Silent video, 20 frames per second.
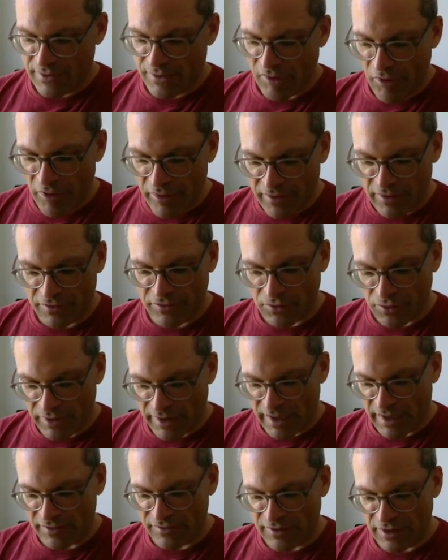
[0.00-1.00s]
In the
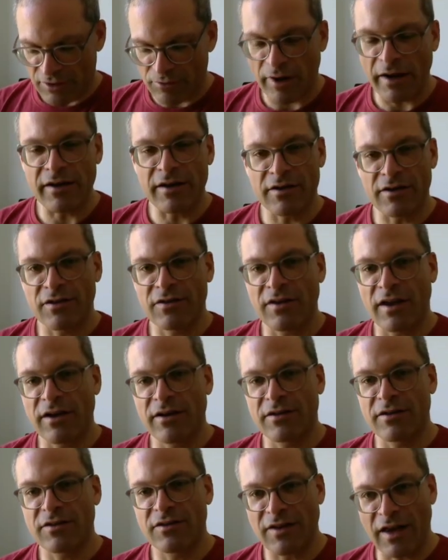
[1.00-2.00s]
stochastic gradient
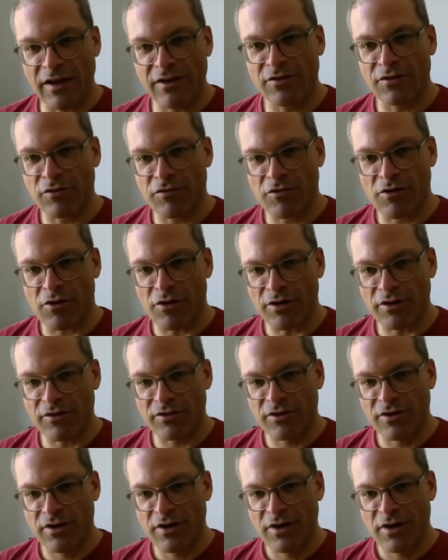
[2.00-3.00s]
descent sense, of
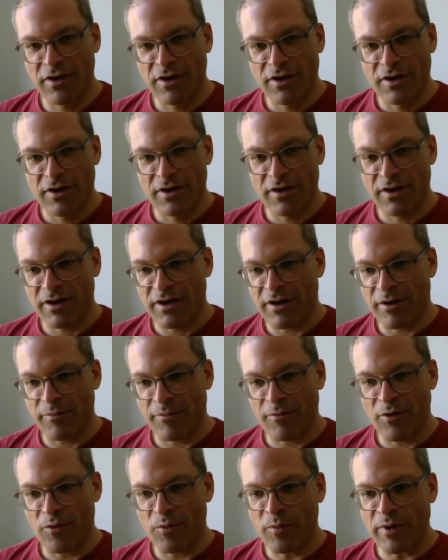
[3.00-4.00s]
course,
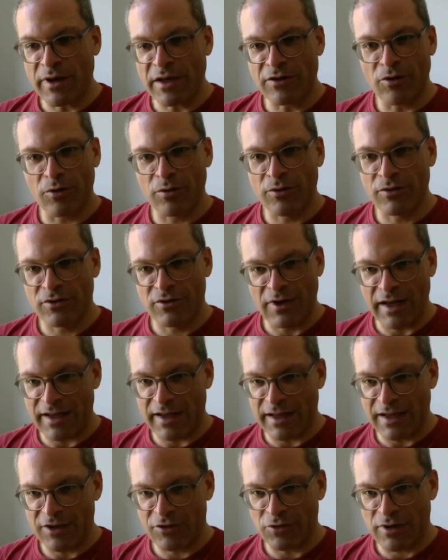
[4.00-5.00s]
we don't take
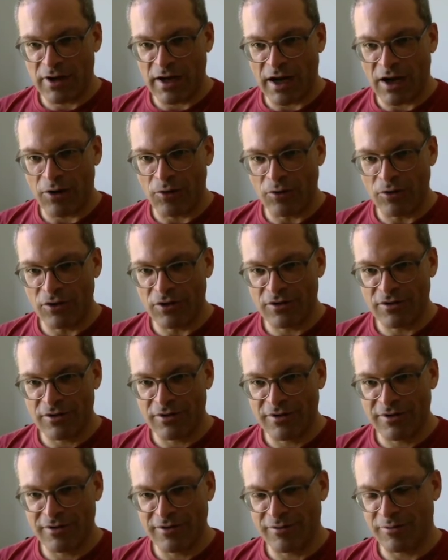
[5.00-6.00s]
into account
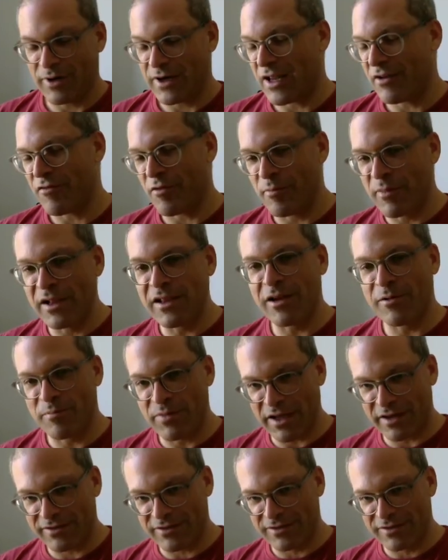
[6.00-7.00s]
when I have a million
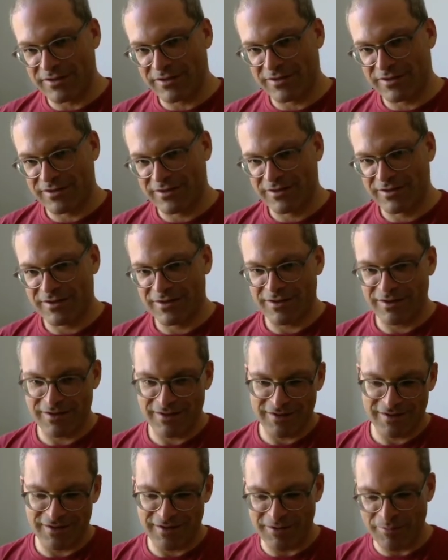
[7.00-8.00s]
pixels,
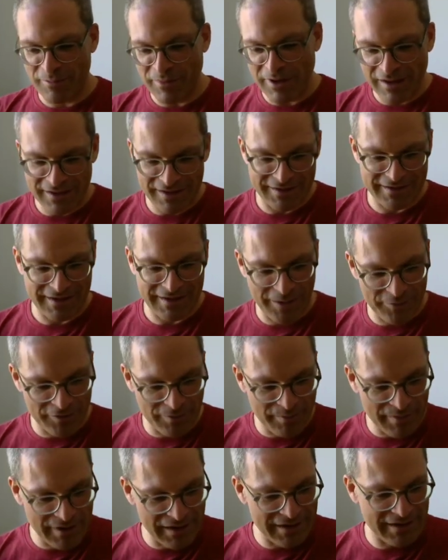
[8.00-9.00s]
a million times a
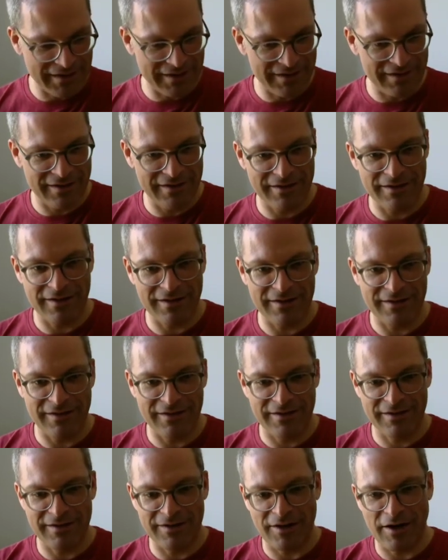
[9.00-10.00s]
million,
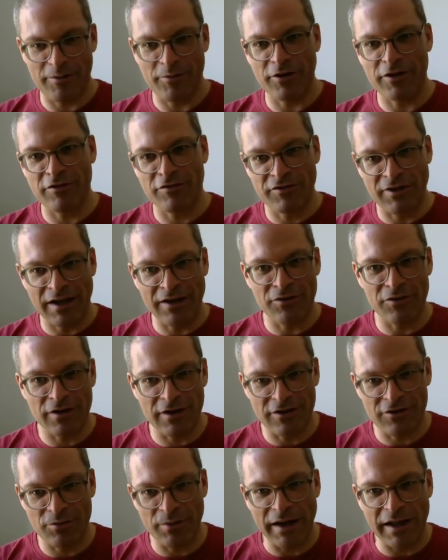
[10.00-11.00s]
I would have 10 to the
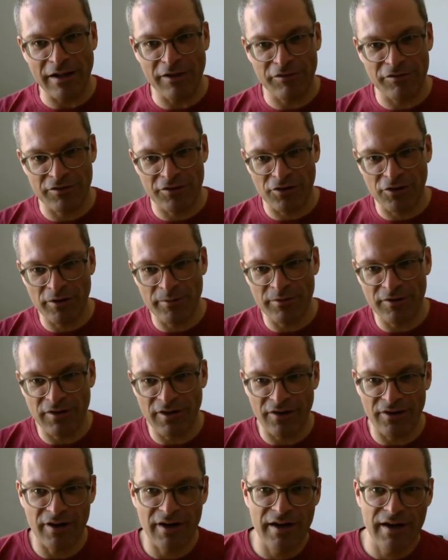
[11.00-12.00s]
12 terms
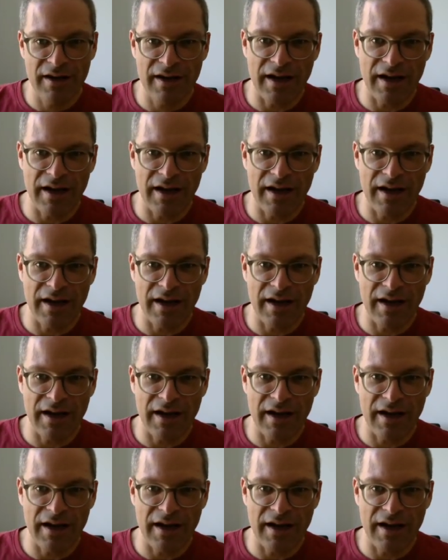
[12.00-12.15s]
here.